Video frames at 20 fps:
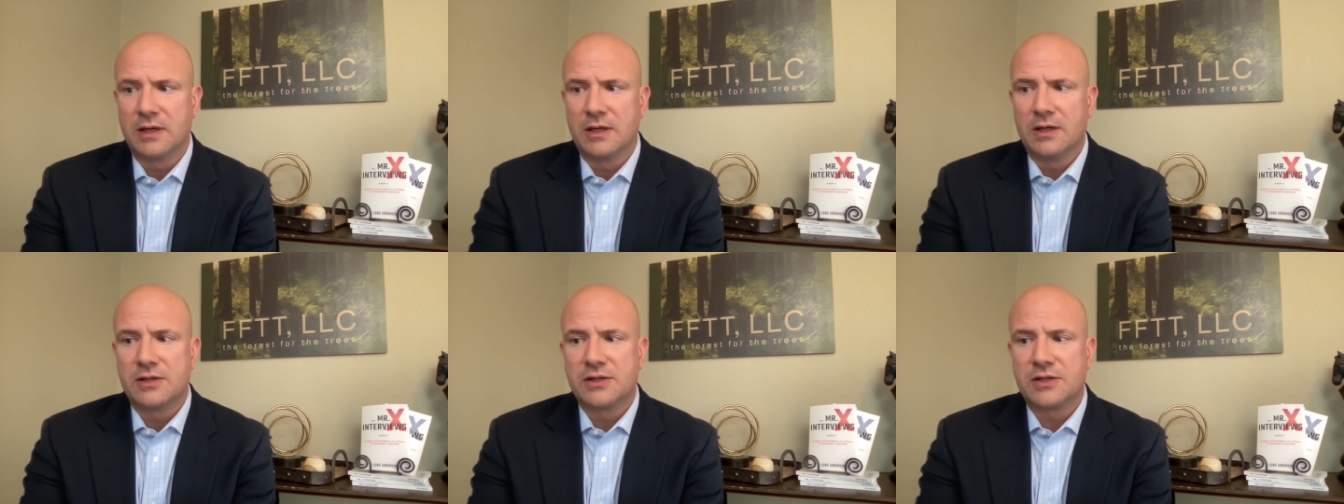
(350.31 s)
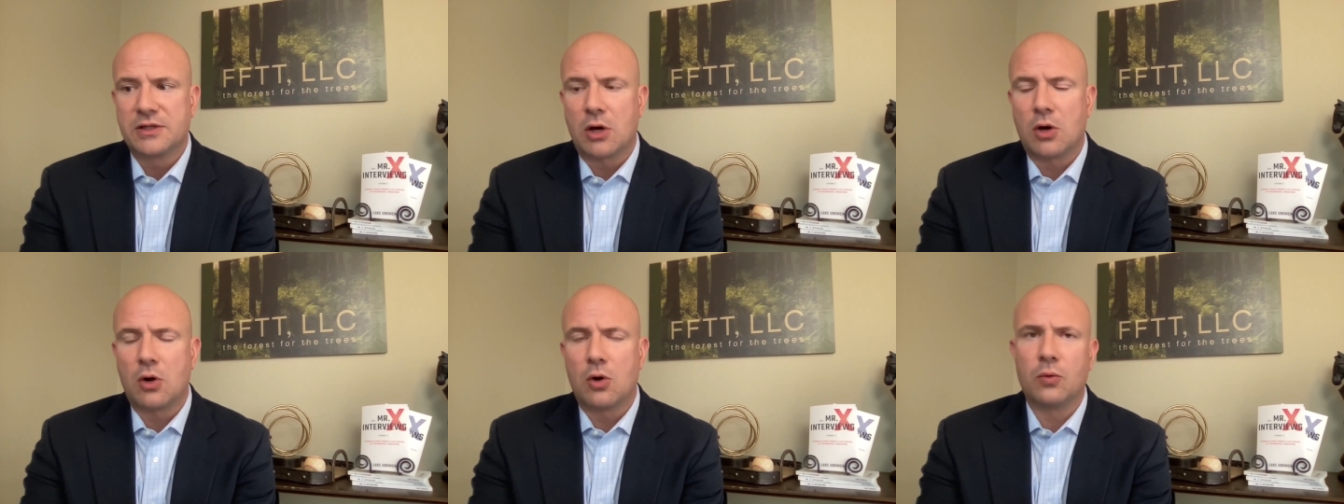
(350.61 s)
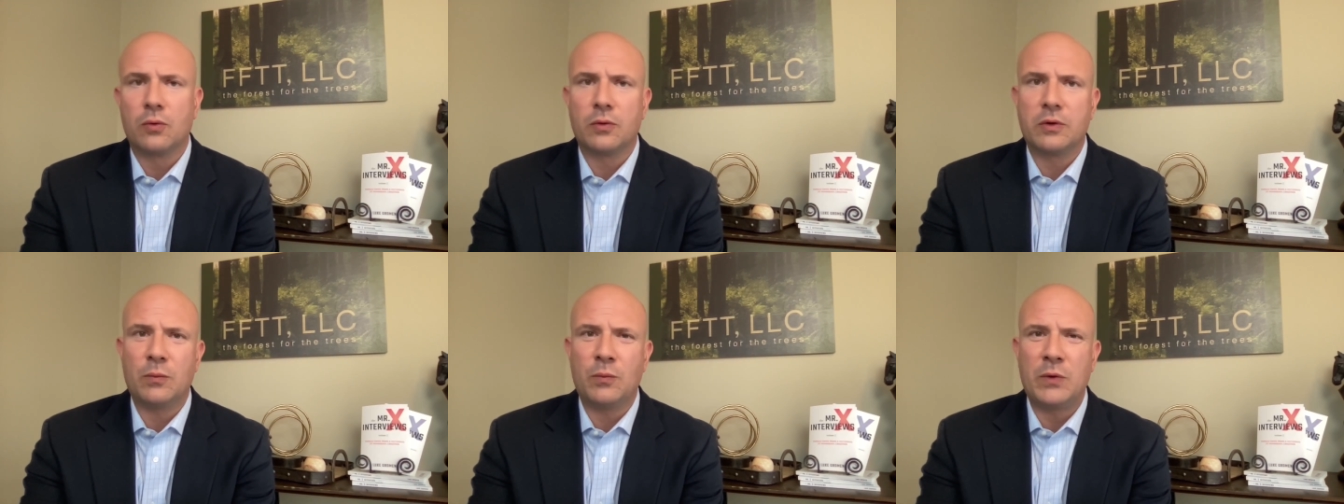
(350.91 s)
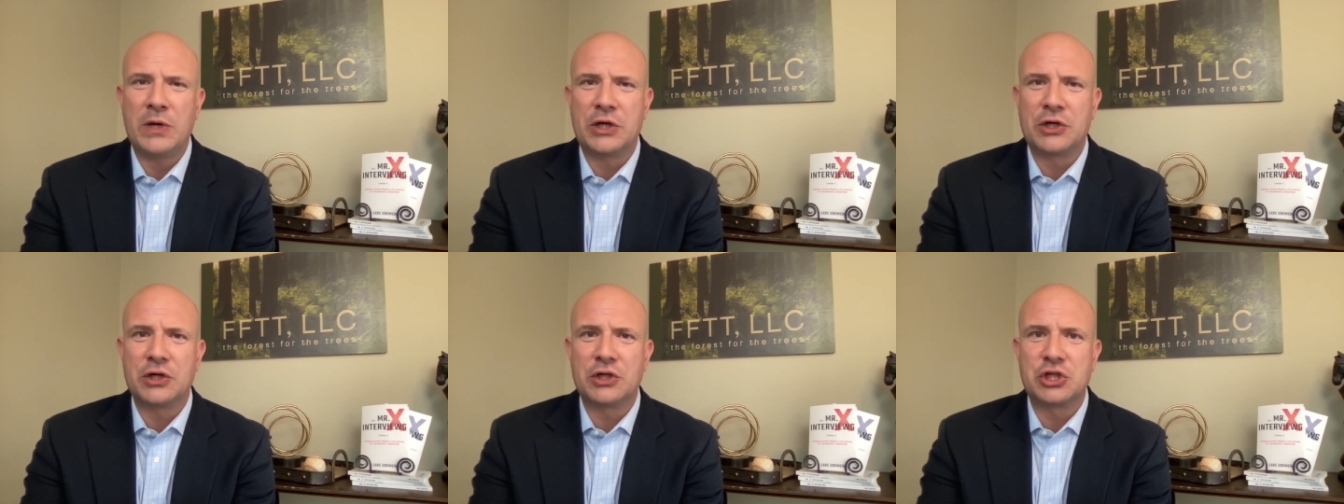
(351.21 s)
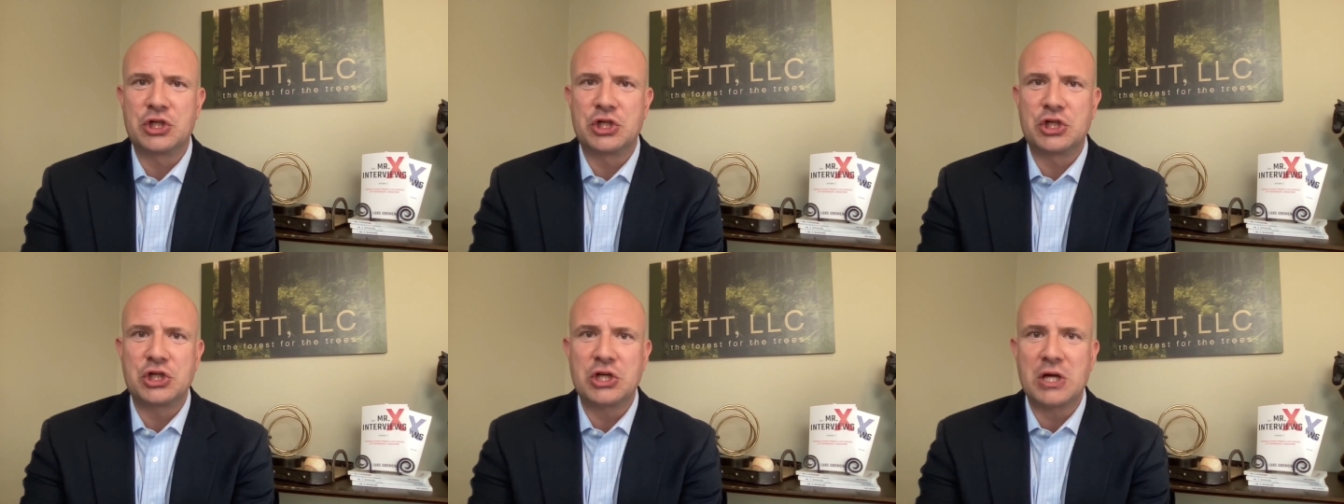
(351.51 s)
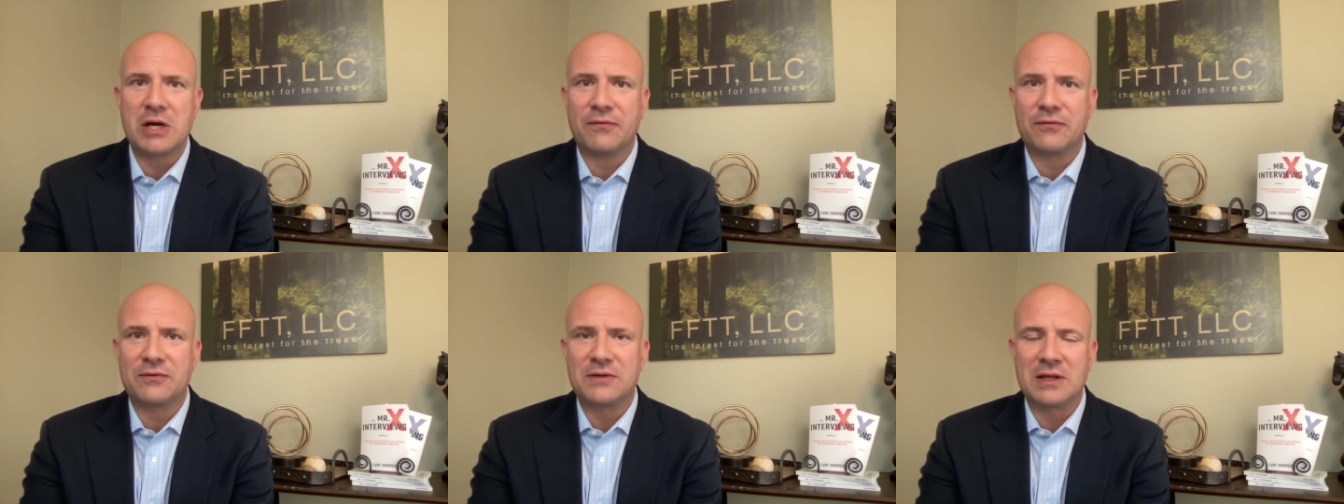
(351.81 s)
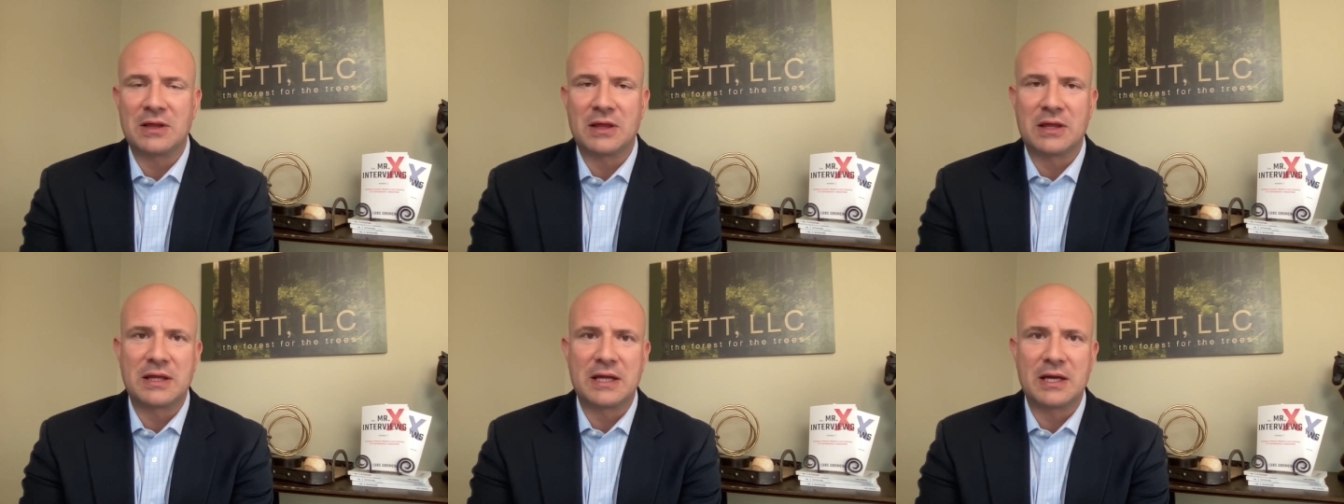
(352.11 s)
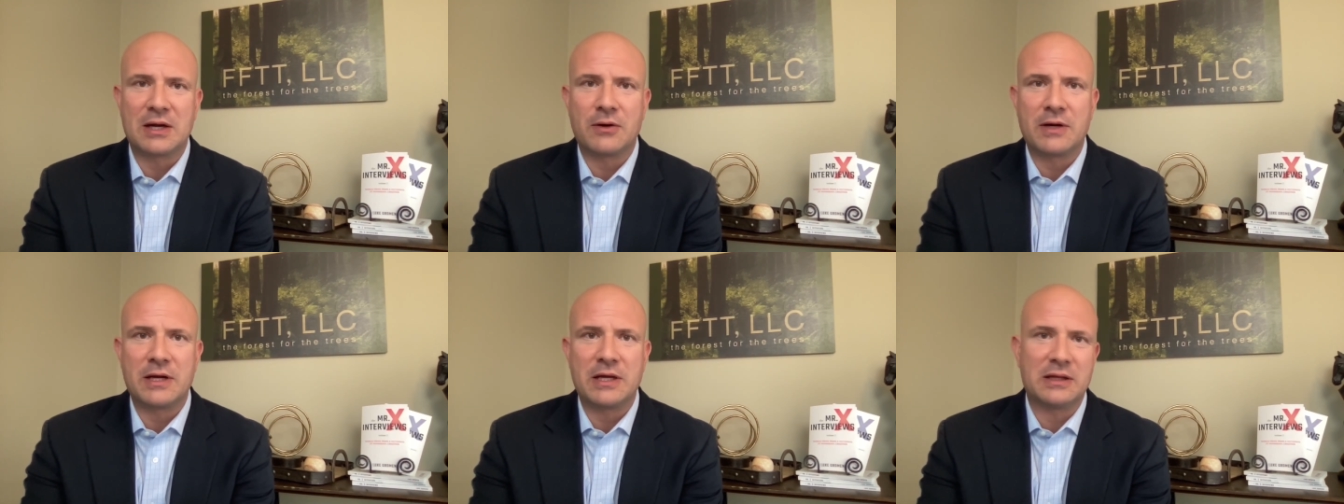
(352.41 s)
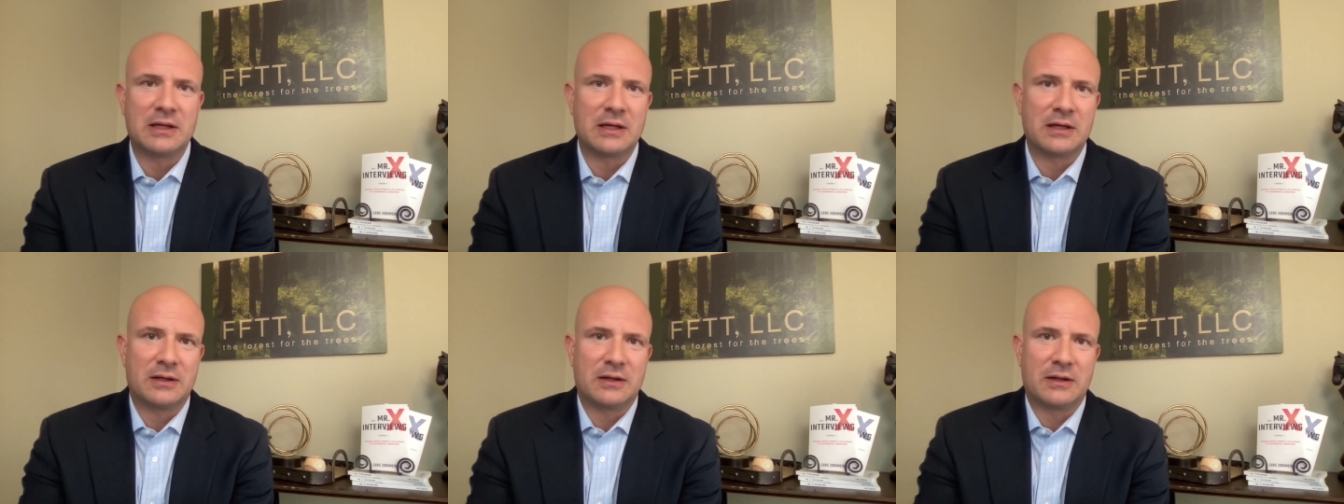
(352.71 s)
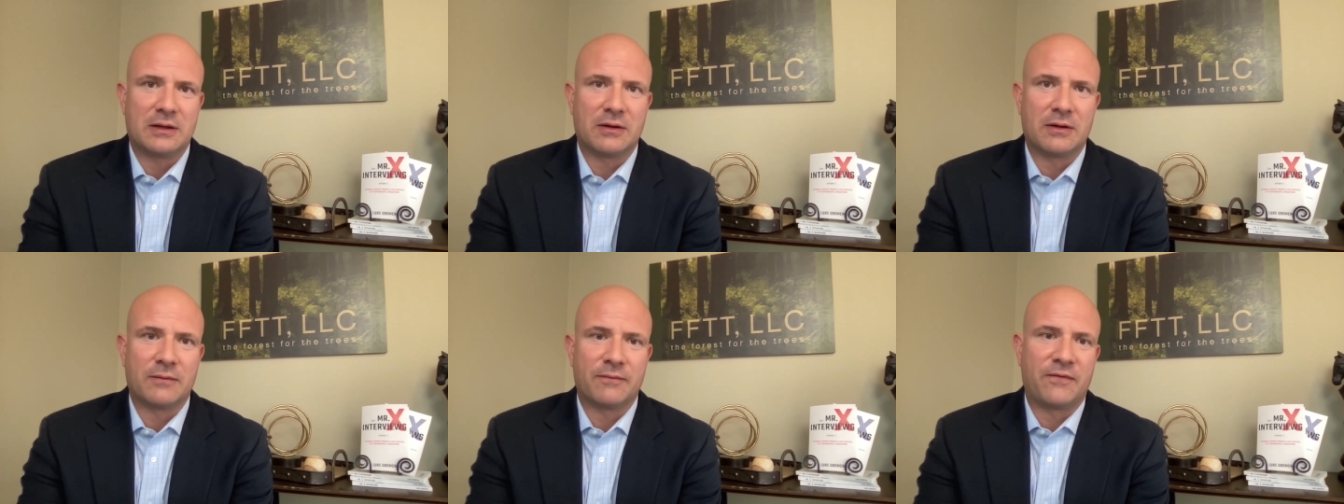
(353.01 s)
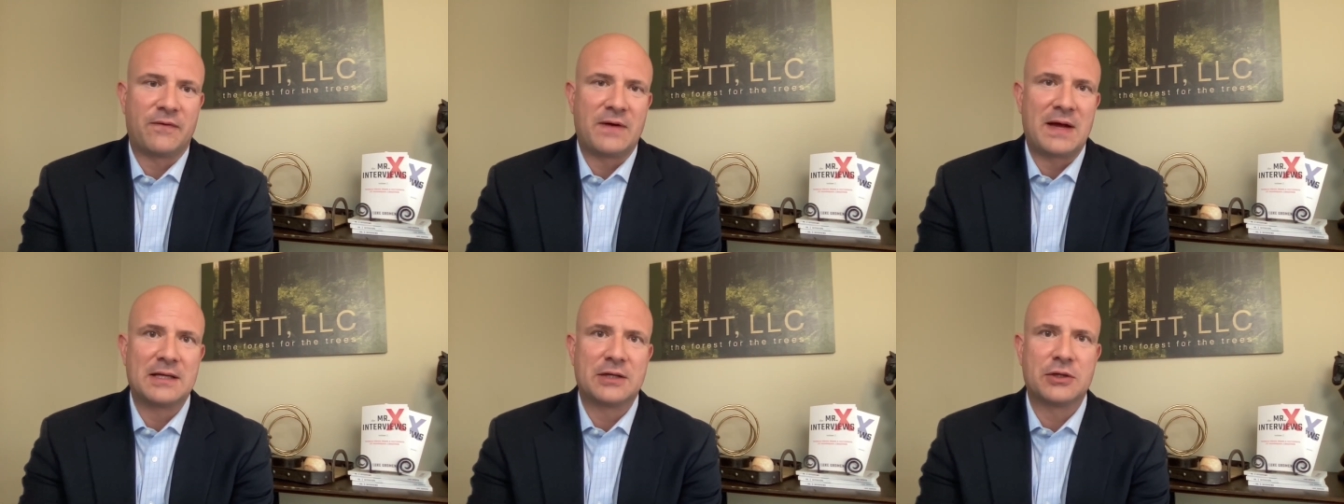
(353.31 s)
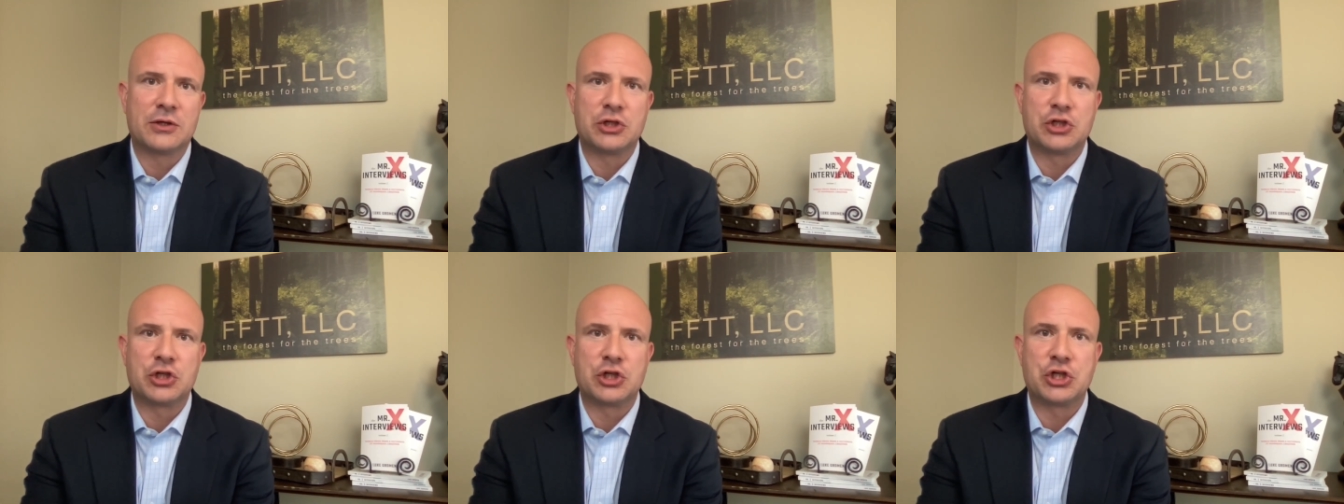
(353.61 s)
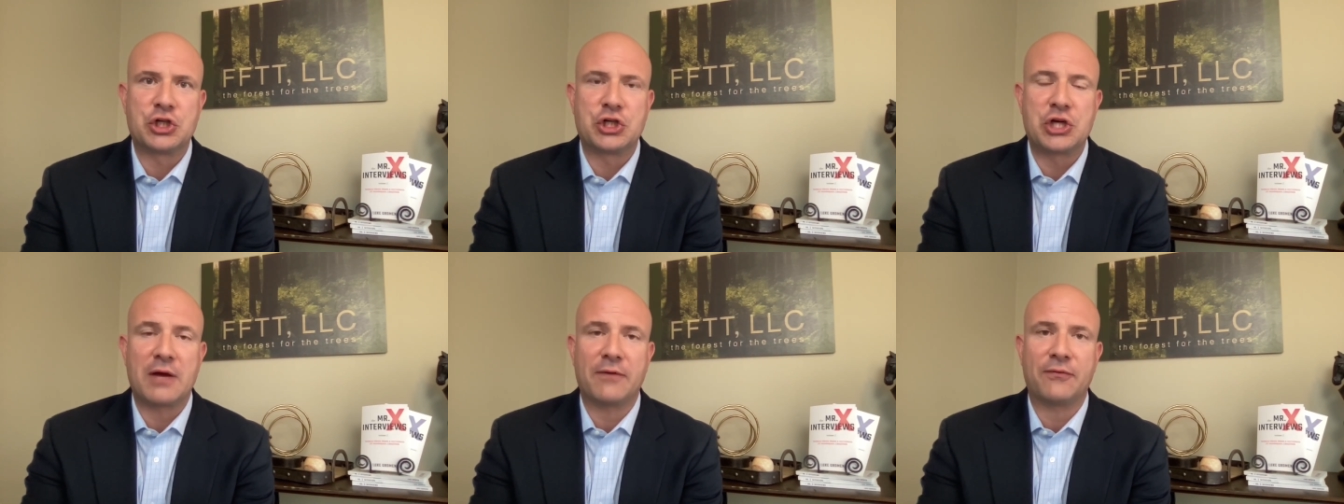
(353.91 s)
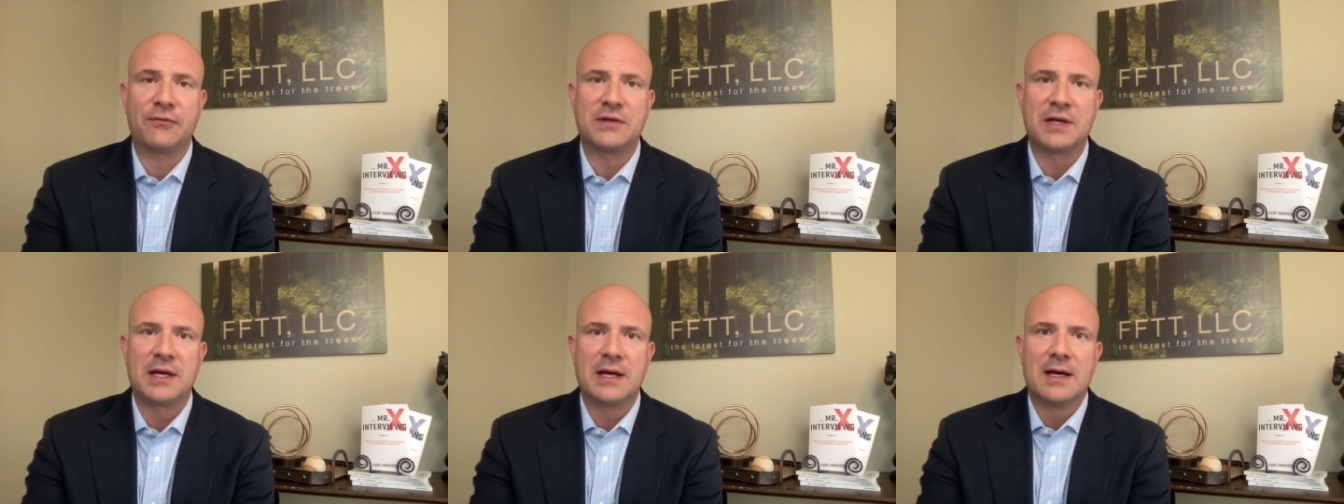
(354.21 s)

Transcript: So we could shift, in theory, the, the Fed could shift